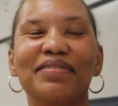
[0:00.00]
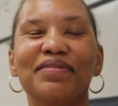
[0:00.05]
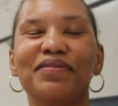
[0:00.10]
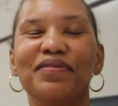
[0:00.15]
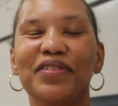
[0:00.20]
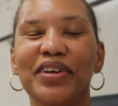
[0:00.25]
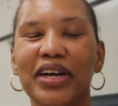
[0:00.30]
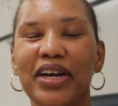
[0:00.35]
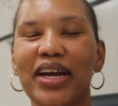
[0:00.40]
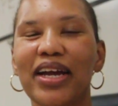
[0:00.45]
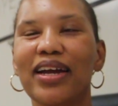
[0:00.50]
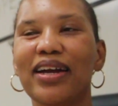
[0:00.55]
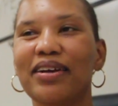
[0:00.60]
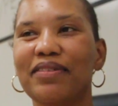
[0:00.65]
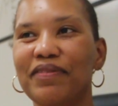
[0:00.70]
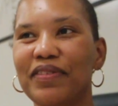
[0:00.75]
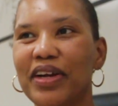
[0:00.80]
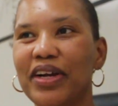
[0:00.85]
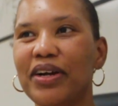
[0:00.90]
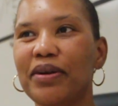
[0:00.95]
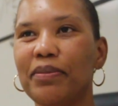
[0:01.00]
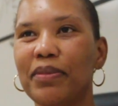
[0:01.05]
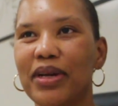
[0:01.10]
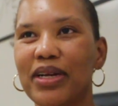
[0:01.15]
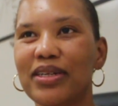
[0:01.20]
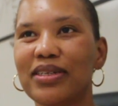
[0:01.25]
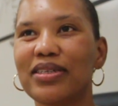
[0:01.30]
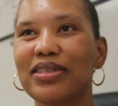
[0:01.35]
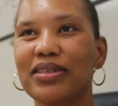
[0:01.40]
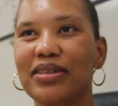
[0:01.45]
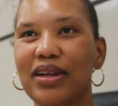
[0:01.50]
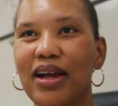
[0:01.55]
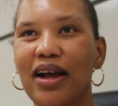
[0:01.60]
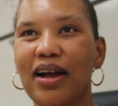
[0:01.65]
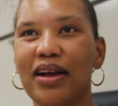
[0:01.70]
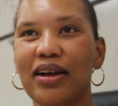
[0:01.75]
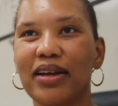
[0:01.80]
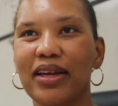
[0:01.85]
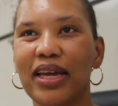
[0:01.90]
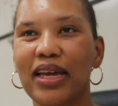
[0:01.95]
very, very much
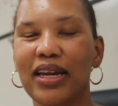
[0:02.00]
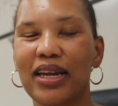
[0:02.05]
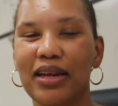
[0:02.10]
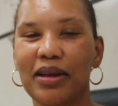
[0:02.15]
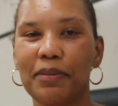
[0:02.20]
getting